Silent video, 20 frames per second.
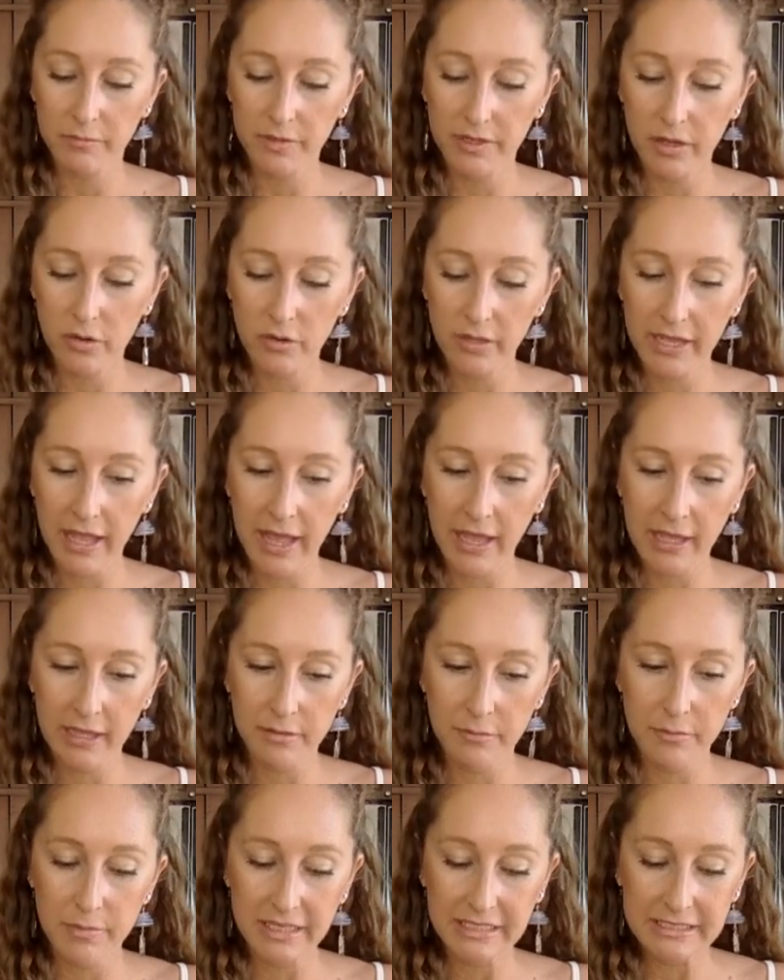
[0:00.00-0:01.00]
The only eight
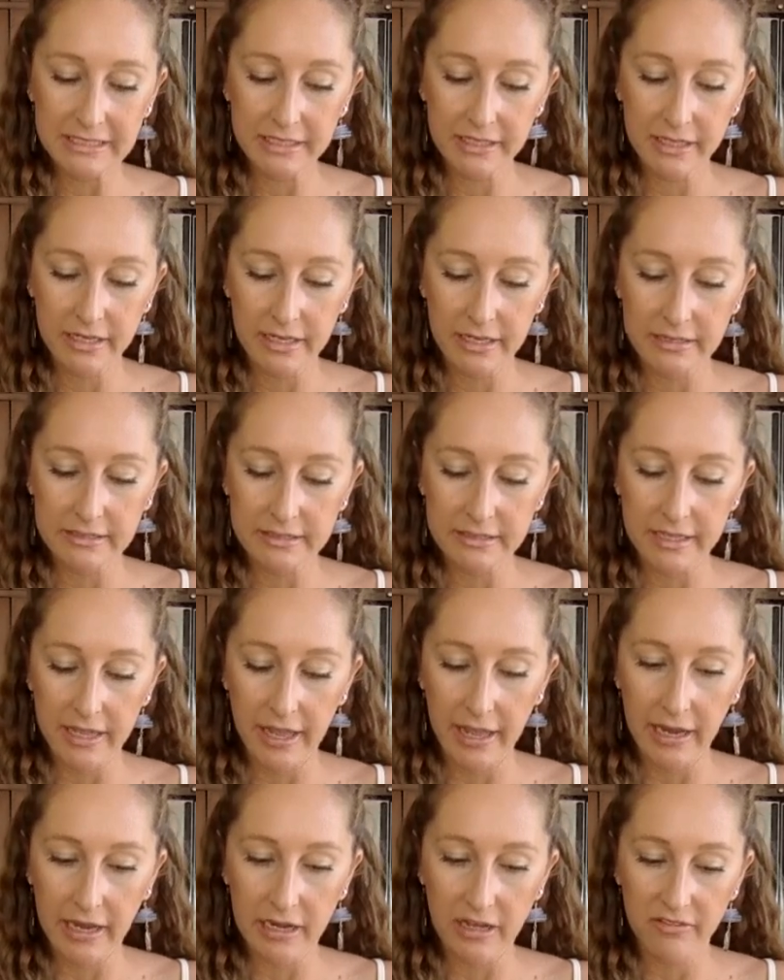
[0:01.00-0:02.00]
missing is the
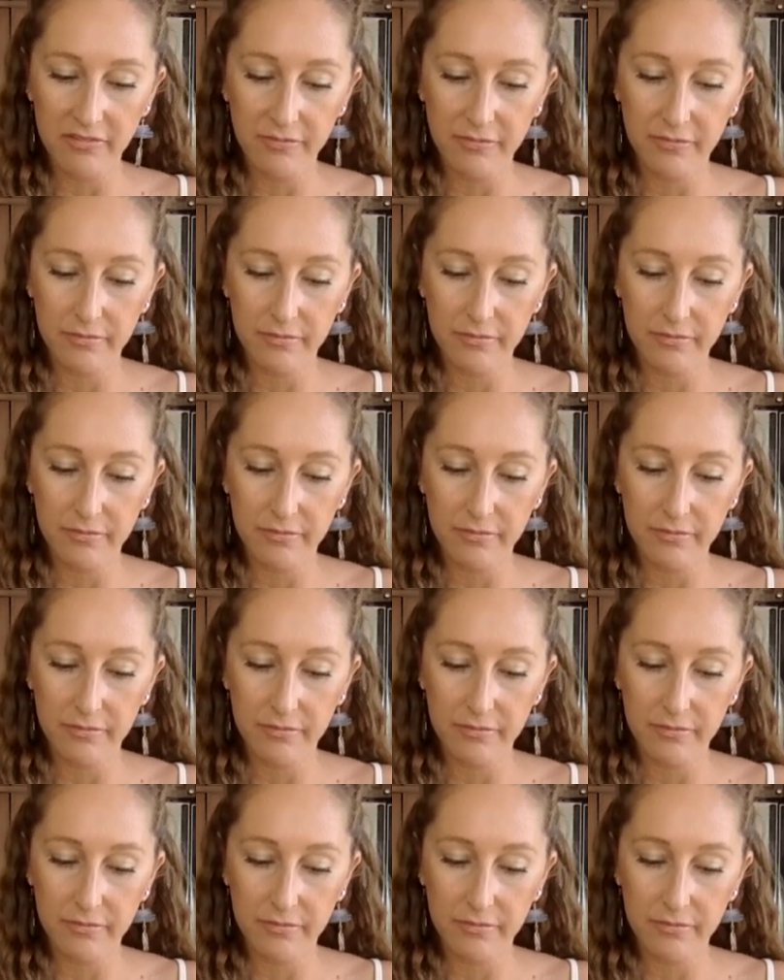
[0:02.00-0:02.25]
Eight of...